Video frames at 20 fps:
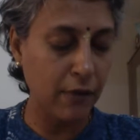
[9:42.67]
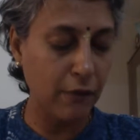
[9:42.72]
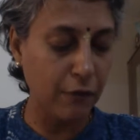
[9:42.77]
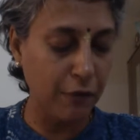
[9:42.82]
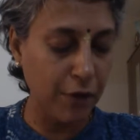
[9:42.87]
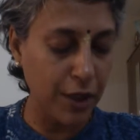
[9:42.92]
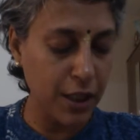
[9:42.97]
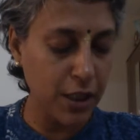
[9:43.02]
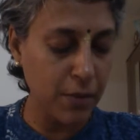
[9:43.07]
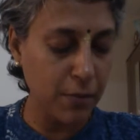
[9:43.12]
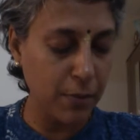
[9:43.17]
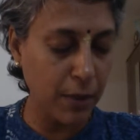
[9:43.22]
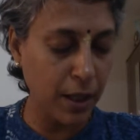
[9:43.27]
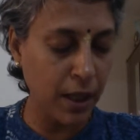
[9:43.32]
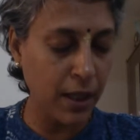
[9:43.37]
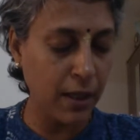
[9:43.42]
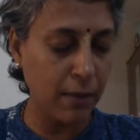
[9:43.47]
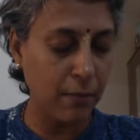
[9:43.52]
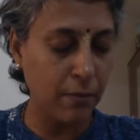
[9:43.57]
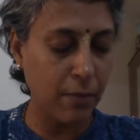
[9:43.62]
which
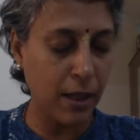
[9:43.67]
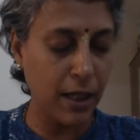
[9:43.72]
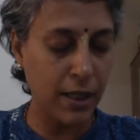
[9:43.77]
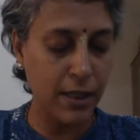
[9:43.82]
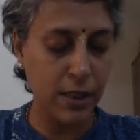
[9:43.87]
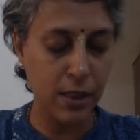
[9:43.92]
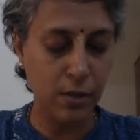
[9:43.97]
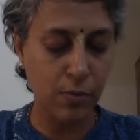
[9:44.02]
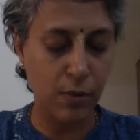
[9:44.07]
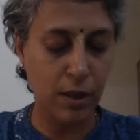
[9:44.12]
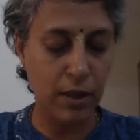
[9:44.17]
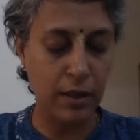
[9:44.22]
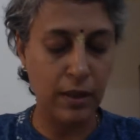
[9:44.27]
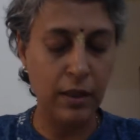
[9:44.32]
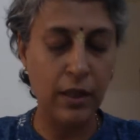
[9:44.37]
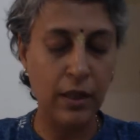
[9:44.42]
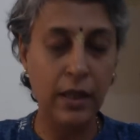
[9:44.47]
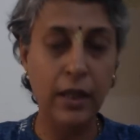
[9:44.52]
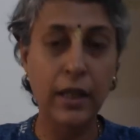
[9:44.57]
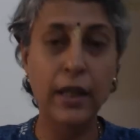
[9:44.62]
may embarrass one
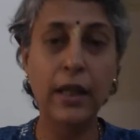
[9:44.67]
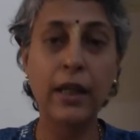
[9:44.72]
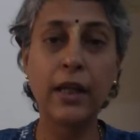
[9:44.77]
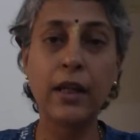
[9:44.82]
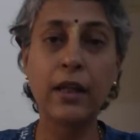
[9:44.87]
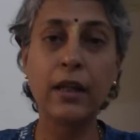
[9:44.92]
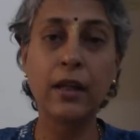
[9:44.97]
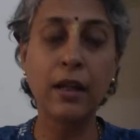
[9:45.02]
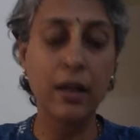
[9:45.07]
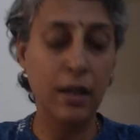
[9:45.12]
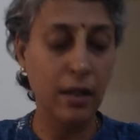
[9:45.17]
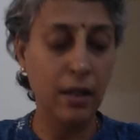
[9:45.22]
in